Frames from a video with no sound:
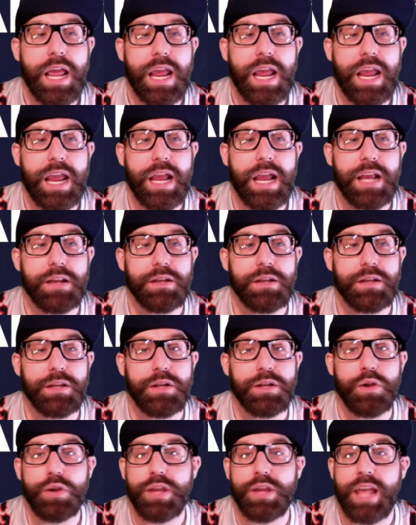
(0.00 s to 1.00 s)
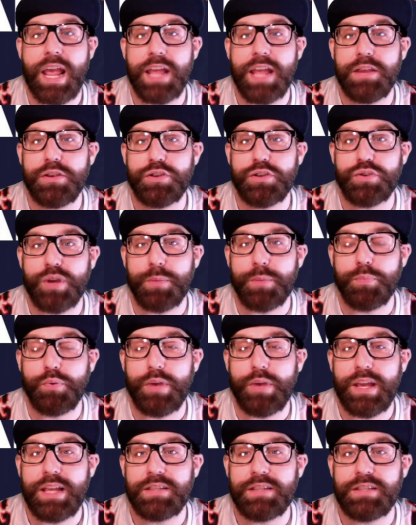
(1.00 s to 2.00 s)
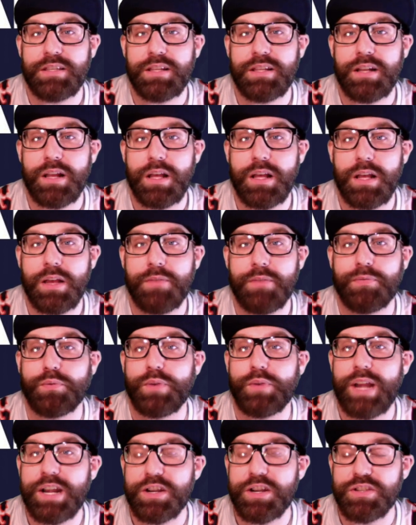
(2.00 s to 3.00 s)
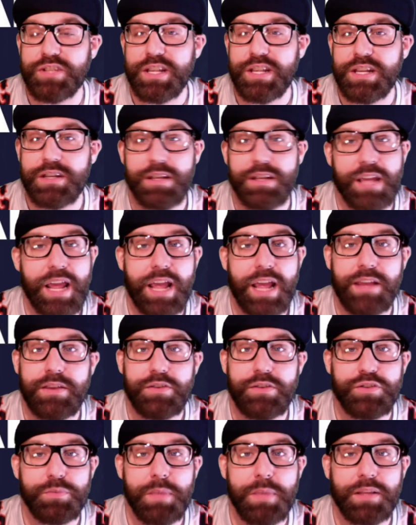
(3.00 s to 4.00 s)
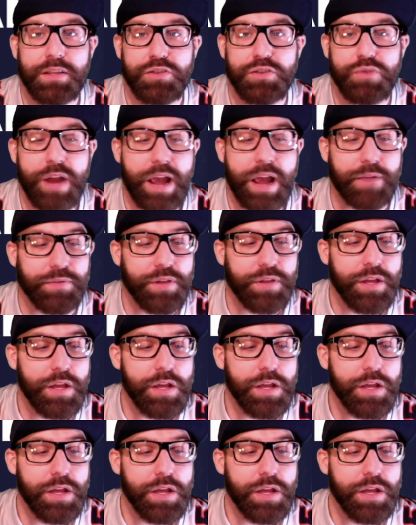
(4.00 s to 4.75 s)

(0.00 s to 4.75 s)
And, you can't use trick plays in free agency, and you can't use them at the draft.